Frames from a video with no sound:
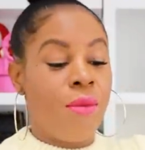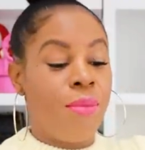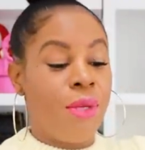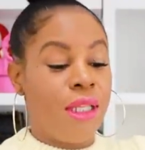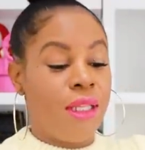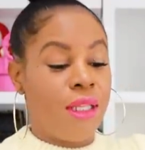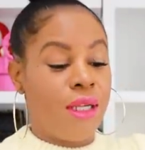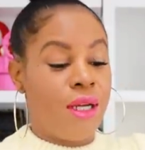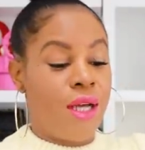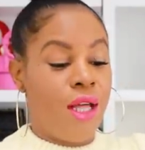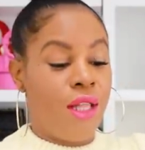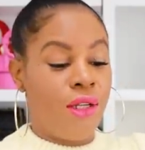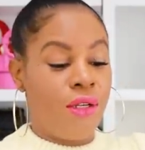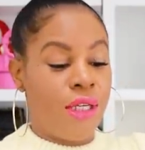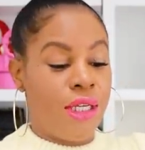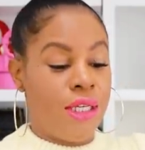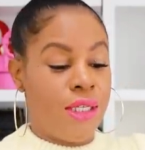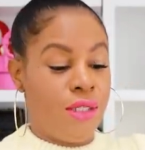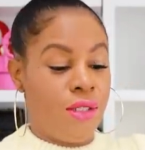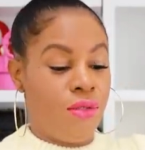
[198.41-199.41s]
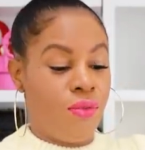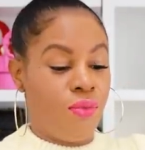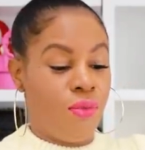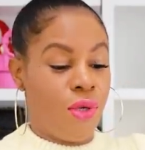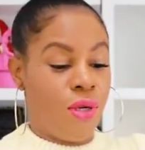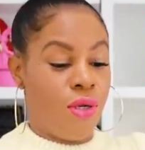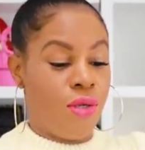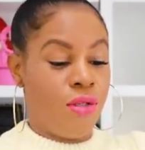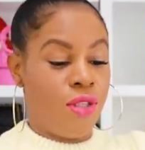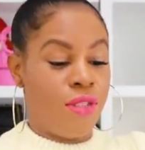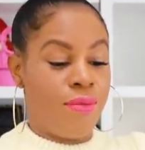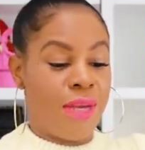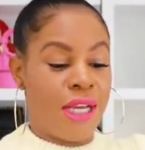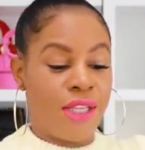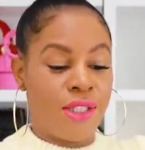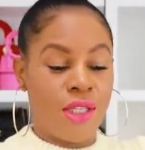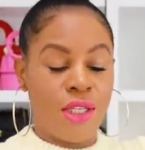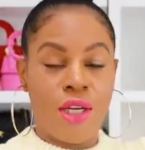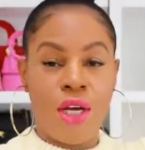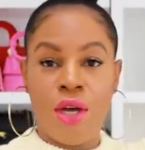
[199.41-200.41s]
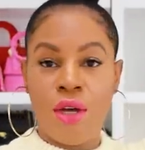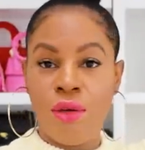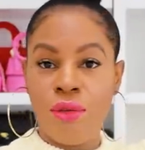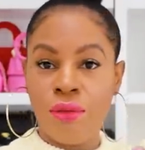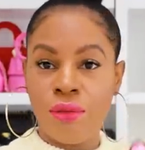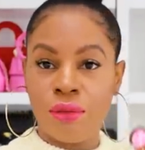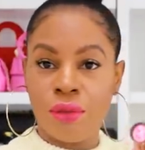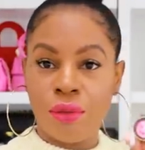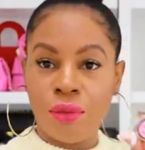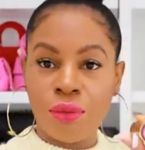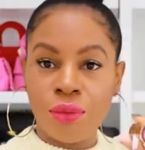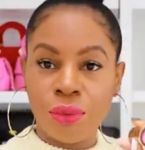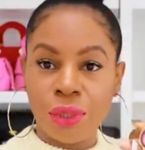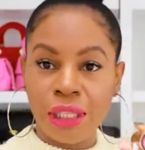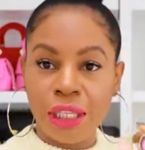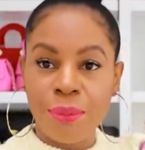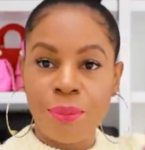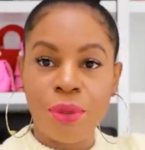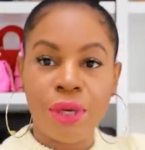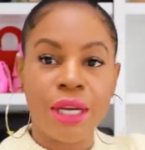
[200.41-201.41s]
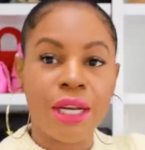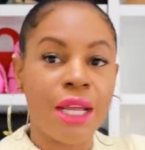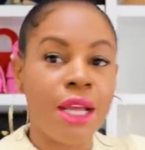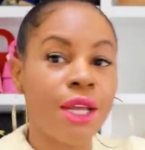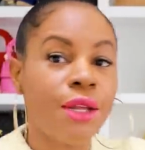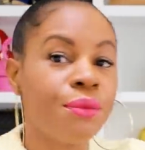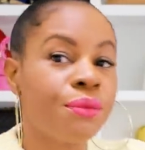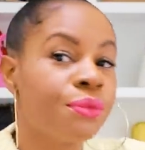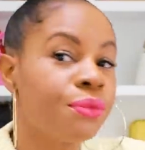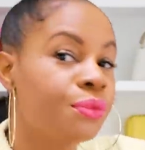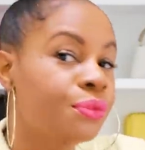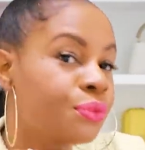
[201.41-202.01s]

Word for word: But the color is Rose Mexico. Really pretty.